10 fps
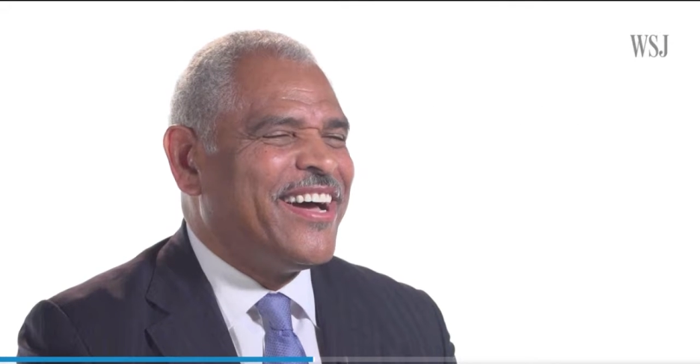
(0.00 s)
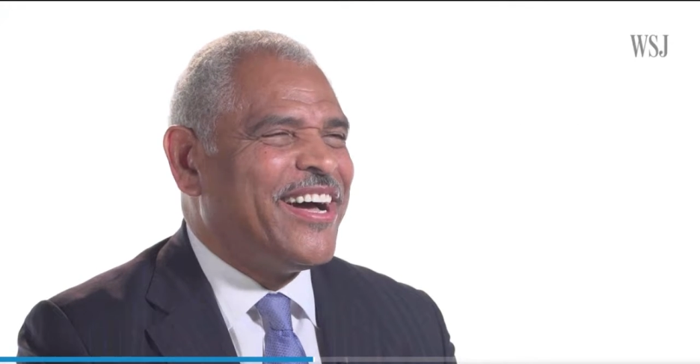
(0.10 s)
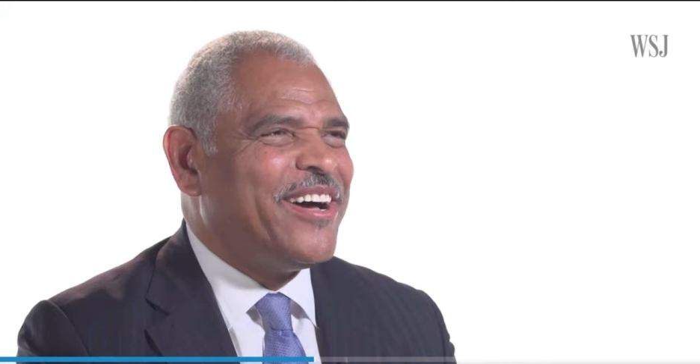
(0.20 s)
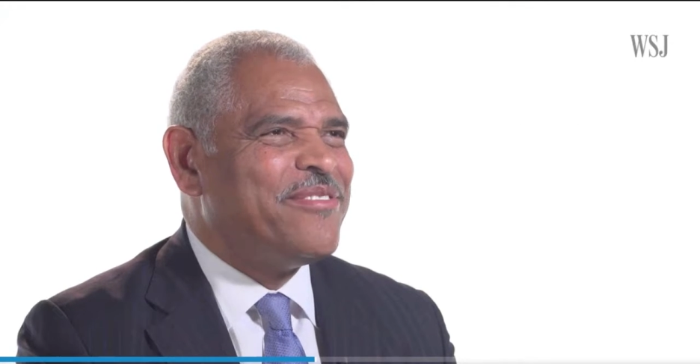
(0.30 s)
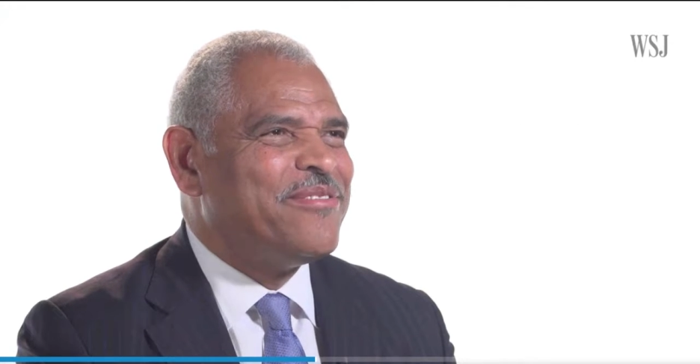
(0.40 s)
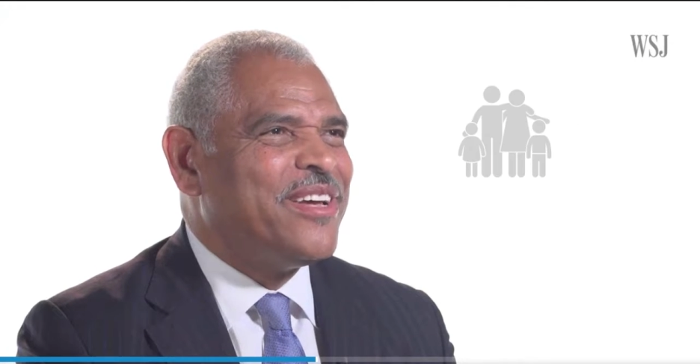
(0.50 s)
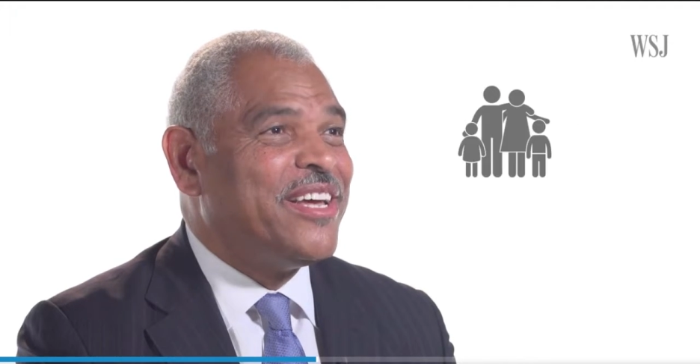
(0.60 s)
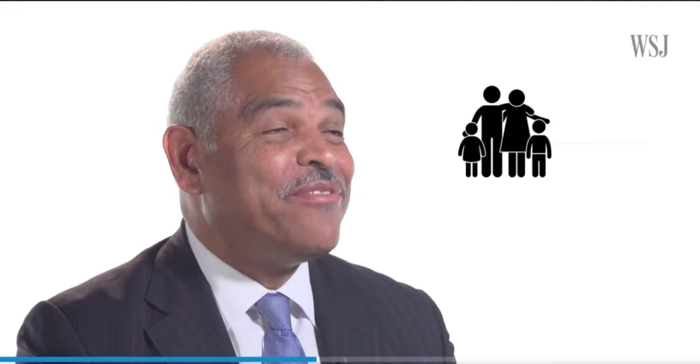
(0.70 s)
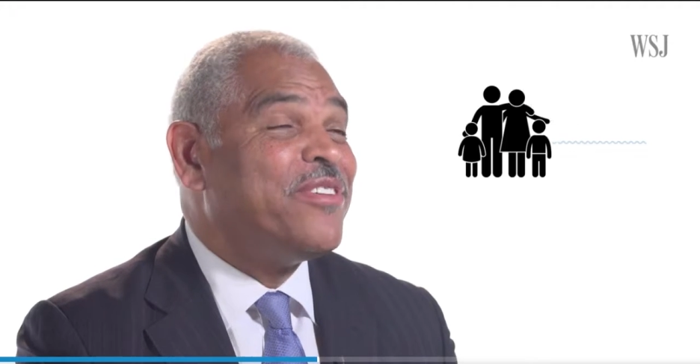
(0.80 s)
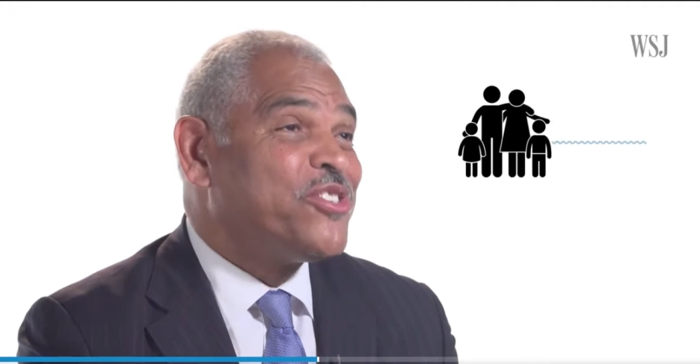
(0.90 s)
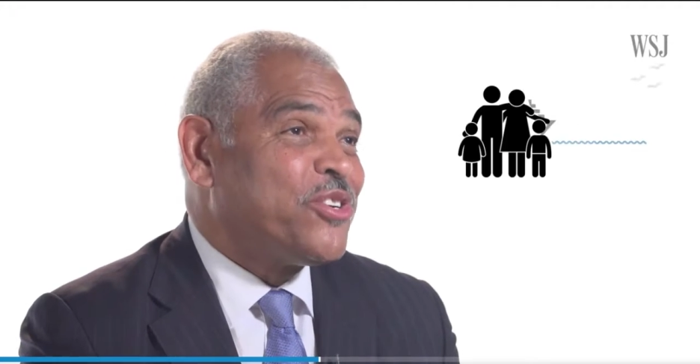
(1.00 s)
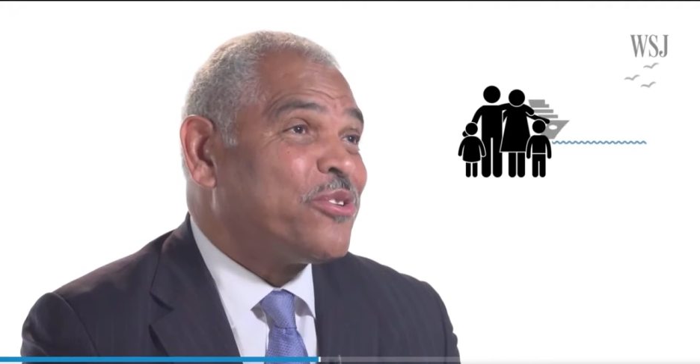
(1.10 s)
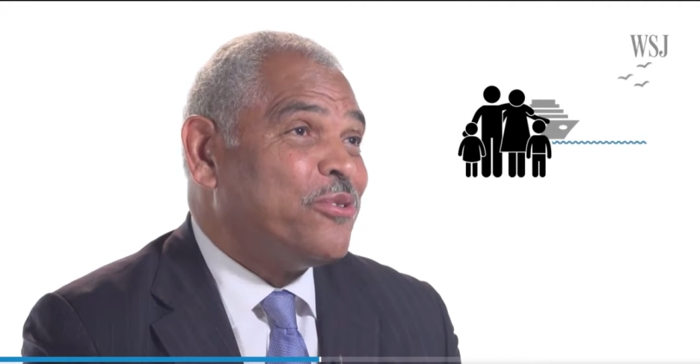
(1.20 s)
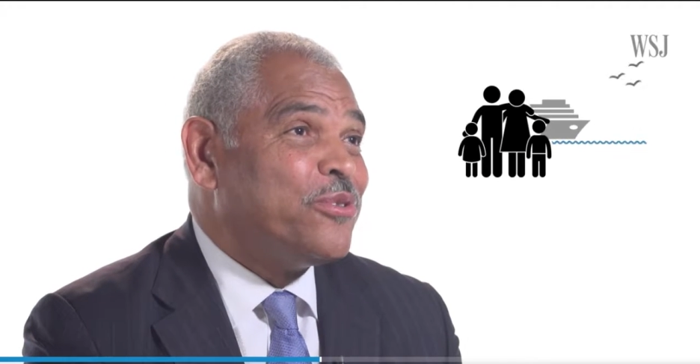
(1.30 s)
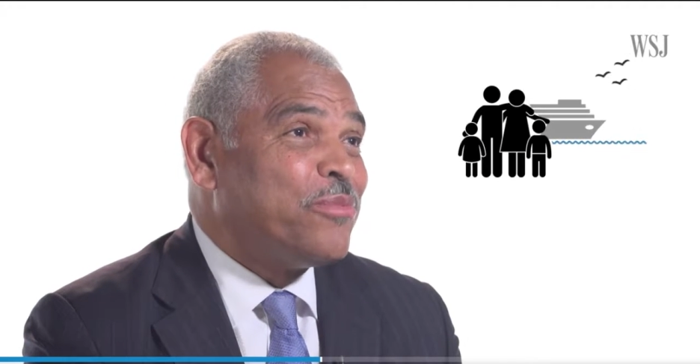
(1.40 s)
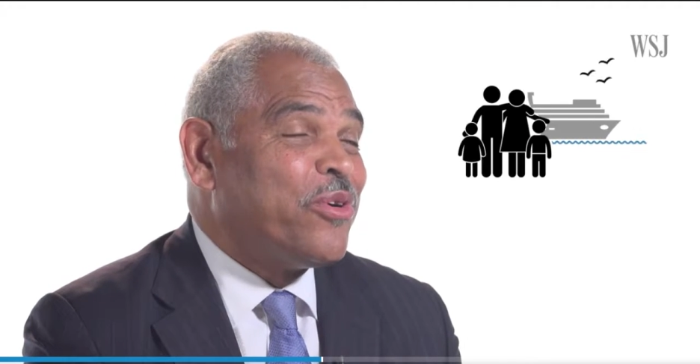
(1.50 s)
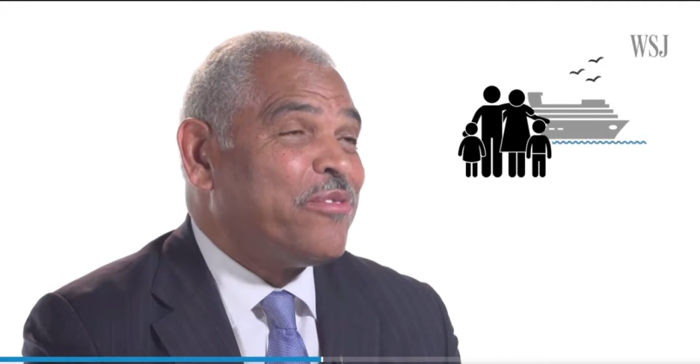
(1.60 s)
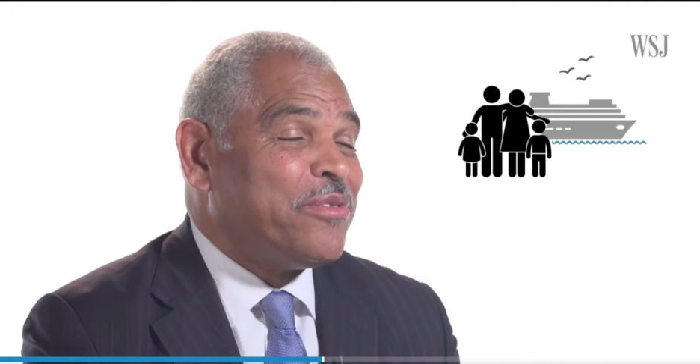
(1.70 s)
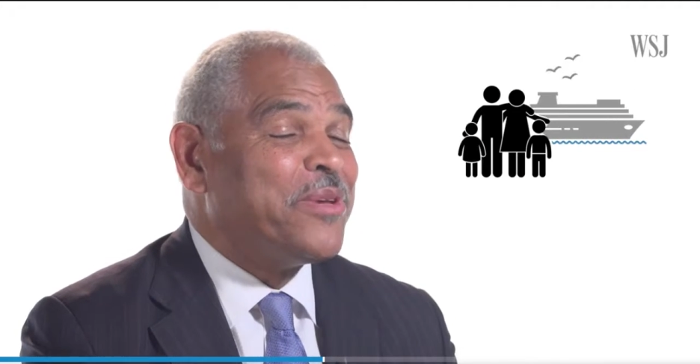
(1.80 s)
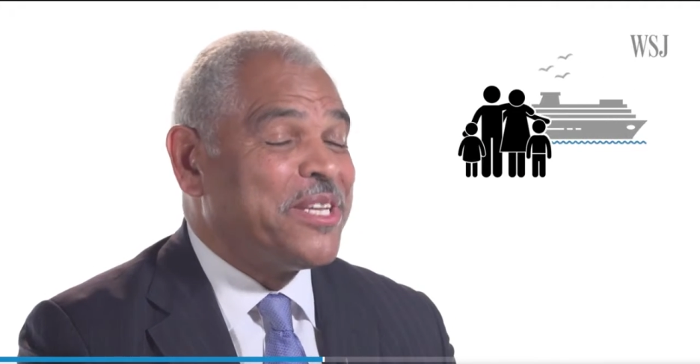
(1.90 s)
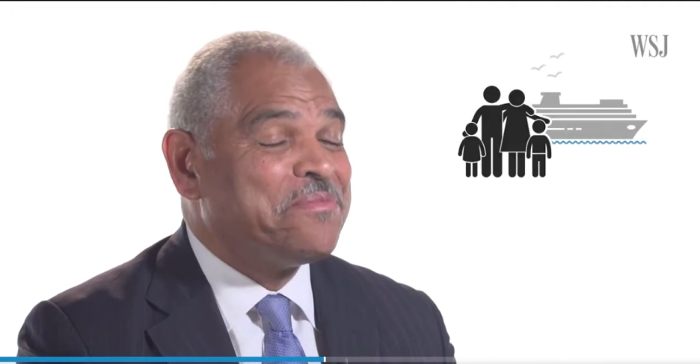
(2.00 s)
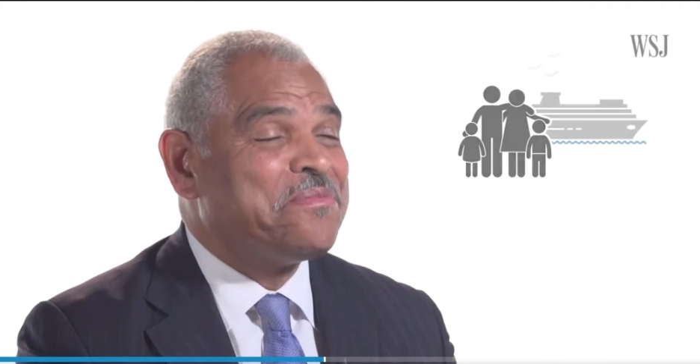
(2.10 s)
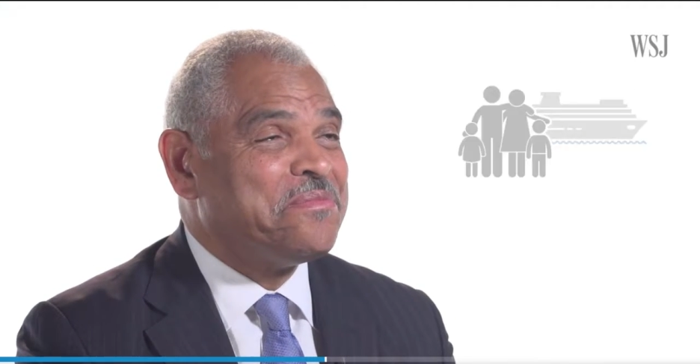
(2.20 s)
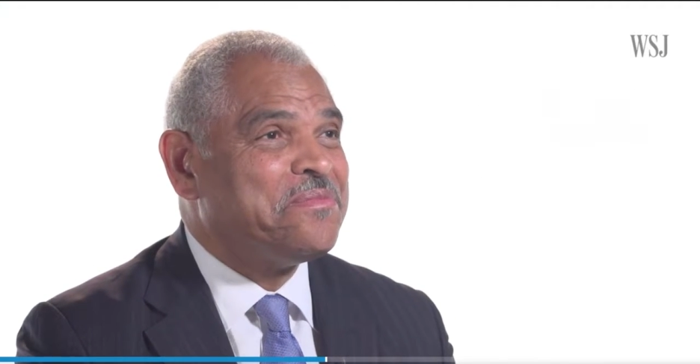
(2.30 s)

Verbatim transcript: Um, adventure cruise more for me.